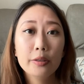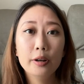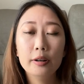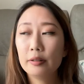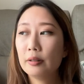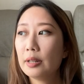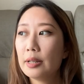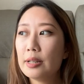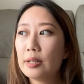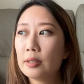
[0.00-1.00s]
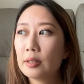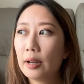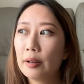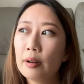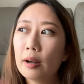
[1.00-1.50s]
There is,
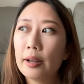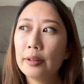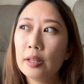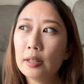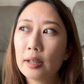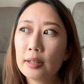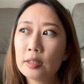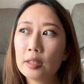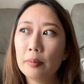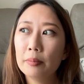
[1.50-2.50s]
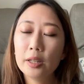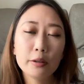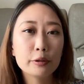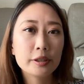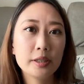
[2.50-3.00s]
I think like some
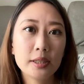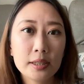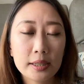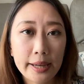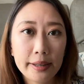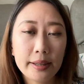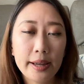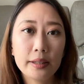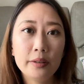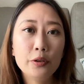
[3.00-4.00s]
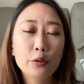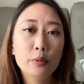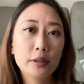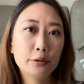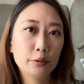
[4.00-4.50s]
linguistics say that if you
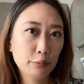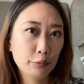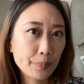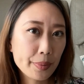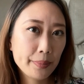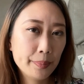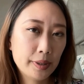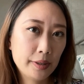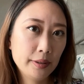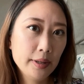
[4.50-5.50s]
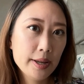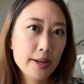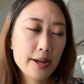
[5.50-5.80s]
want to remember